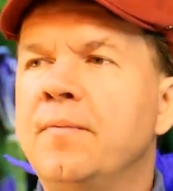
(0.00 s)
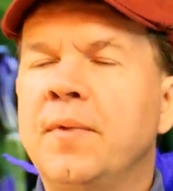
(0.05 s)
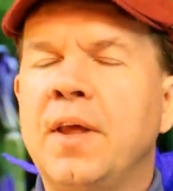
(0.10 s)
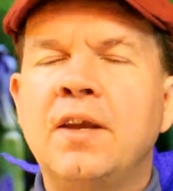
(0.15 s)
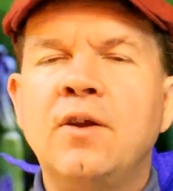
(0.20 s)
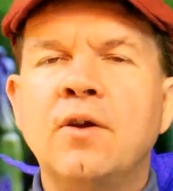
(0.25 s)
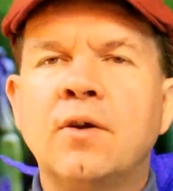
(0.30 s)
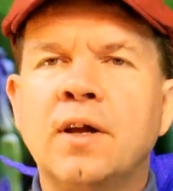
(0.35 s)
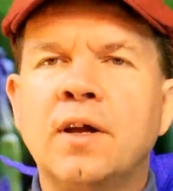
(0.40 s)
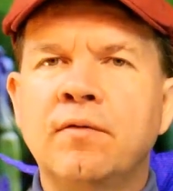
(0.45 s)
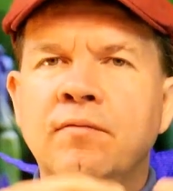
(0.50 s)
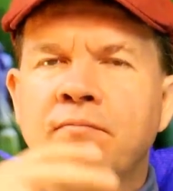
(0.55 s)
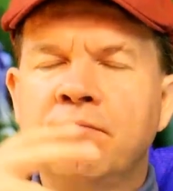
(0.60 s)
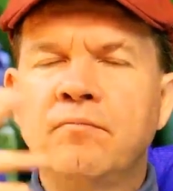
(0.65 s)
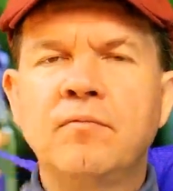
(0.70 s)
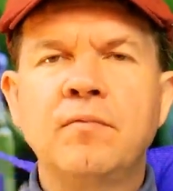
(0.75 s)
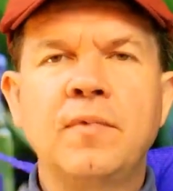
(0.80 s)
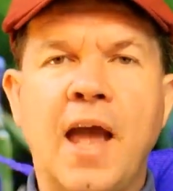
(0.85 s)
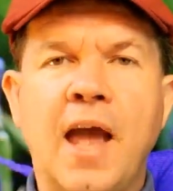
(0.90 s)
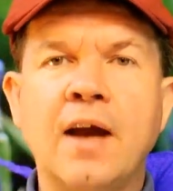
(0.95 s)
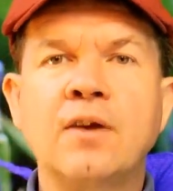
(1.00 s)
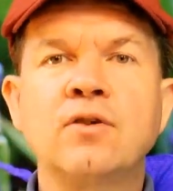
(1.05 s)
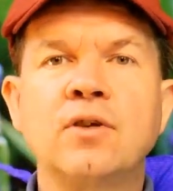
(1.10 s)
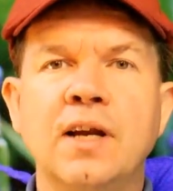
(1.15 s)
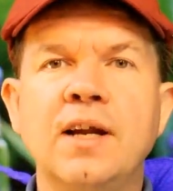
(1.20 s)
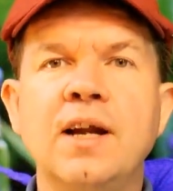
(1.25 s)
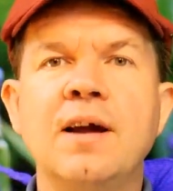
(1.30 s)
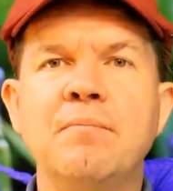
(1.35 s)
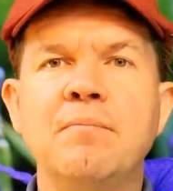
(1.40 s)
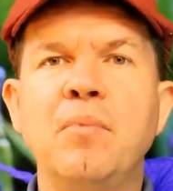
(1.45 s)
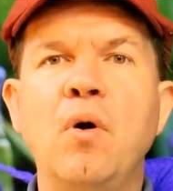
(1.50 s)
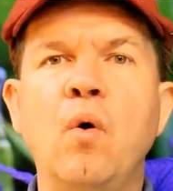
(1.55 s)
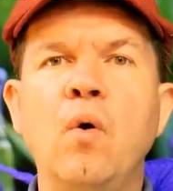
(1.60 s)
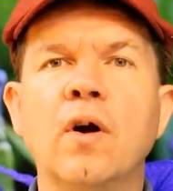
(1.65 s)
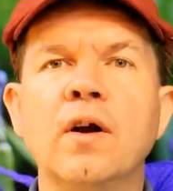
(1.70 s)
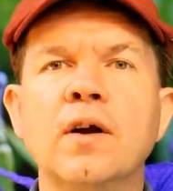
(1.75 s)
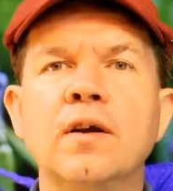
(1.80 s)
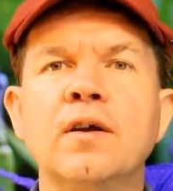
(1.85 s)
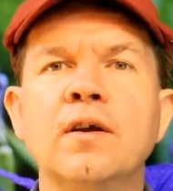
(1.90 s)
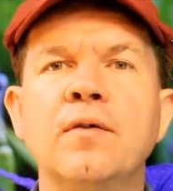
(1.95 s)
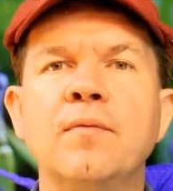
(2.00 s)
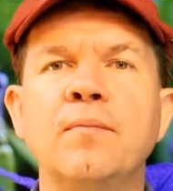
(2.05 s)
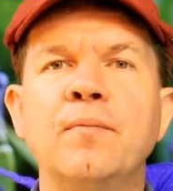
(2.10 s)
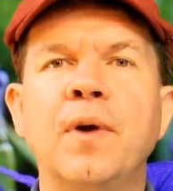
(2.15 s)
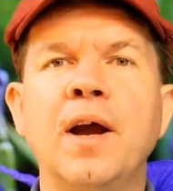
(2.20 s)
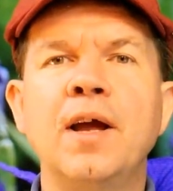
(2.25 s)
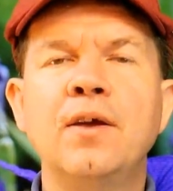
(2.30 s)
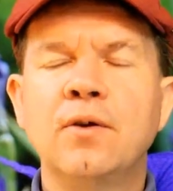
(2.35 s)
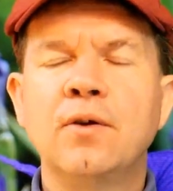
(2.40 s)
and you can actually get bored, right?